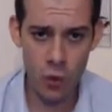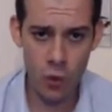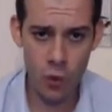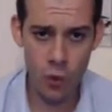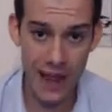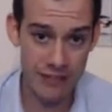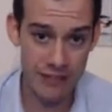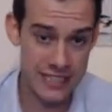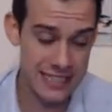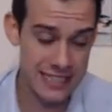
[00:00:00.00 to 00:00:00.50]
we
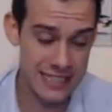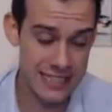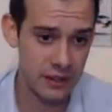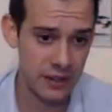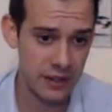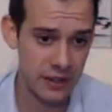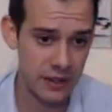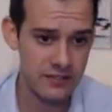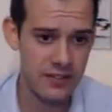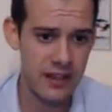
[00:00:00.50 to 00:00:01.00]
have a
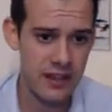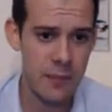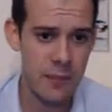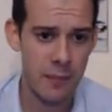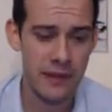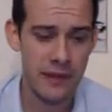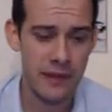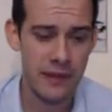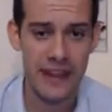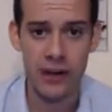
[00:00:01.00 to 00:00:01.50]
stimulus
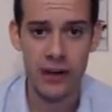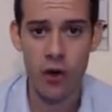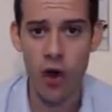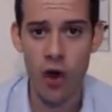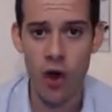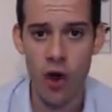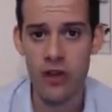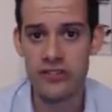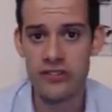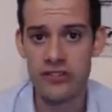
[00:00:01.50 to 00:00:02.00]
but that it
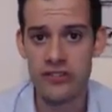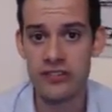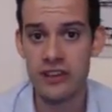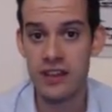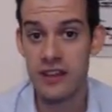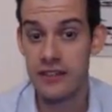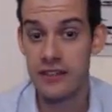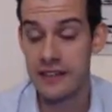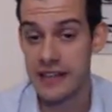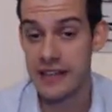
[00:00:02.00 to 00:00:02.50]
causes
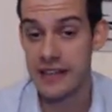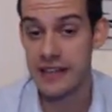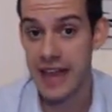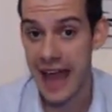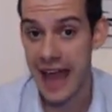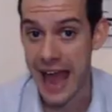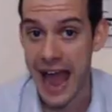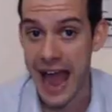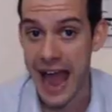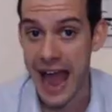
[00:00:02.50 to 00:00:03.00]
the
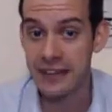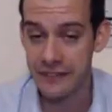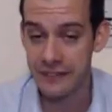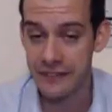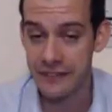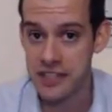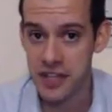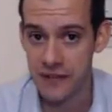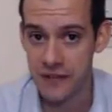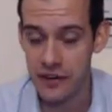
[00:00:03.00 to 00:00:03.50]

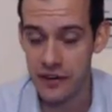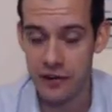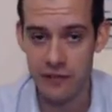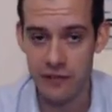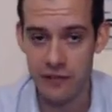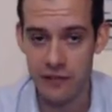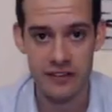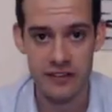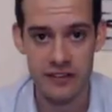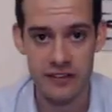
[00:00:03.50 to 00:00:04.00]
activation of the
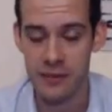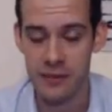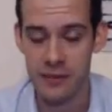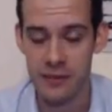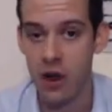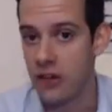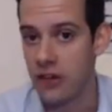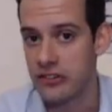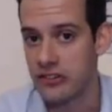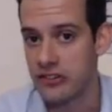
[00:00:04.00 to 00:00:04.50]
nervous system. It
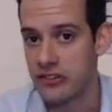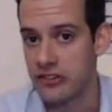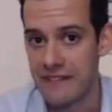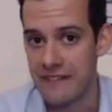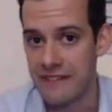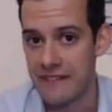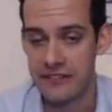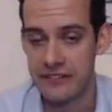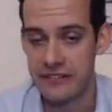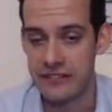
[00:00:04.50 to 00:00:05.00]
causes
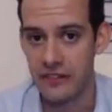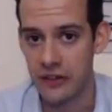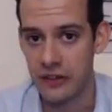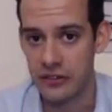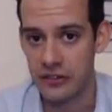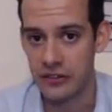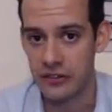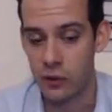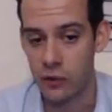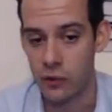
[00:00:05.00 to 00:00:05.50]
that
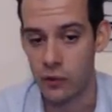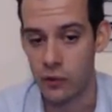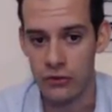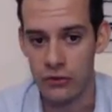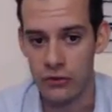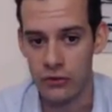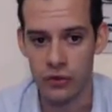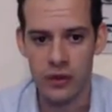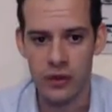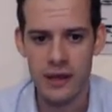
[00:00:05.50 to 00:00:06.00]
physiological
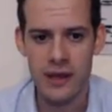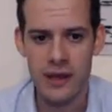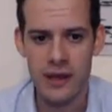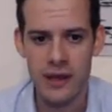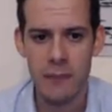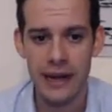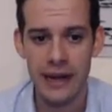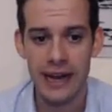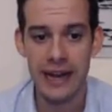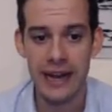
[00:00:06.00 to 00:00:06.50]
arousal,
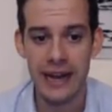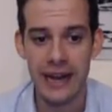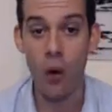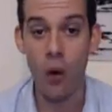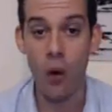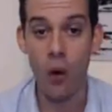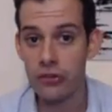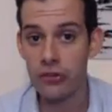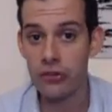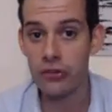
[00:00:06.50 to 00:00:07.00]
but it
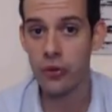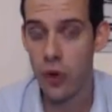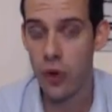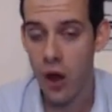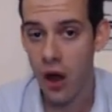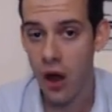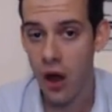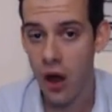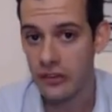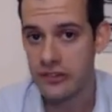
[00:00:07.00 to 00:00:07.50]
also
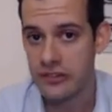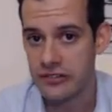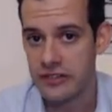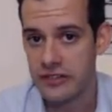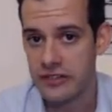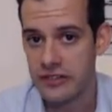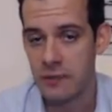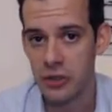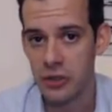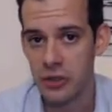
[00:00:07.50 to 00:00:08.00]
causes
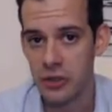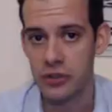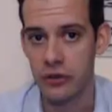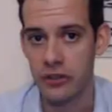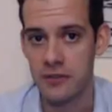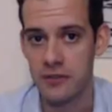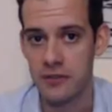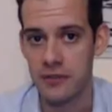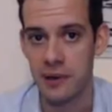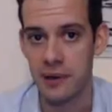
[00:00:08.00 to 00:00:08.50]
the emotional
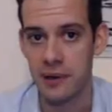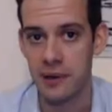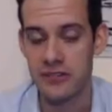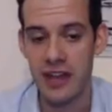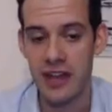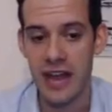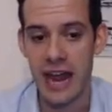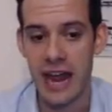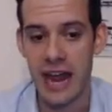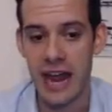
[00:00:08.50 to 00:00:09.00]
experience,
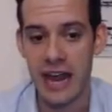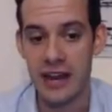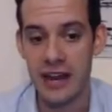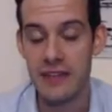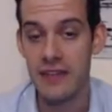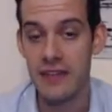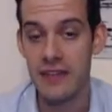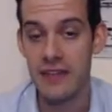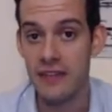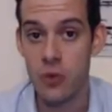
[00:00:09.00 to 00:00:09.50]

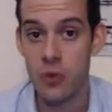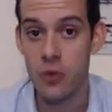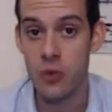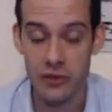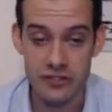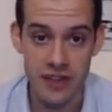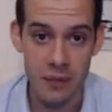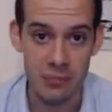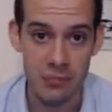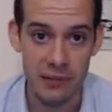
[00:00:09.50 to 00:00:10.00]
and that the two are
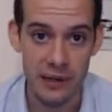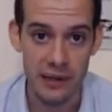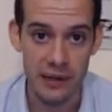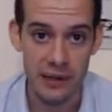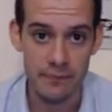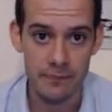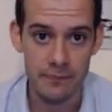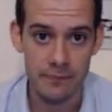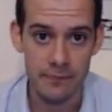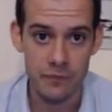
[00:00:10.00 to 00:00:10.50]
separate.
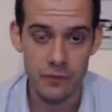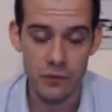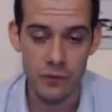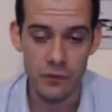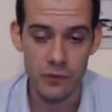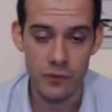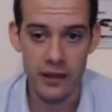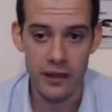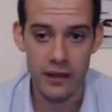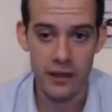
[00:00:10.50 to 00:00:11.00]

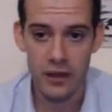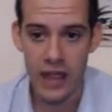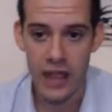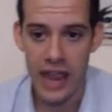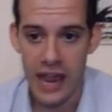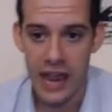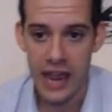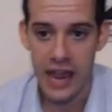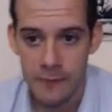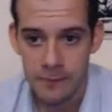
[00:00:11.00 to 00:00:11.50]
Right?
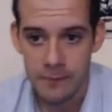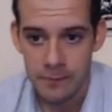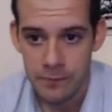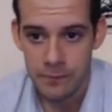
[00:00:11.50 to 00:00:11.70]
And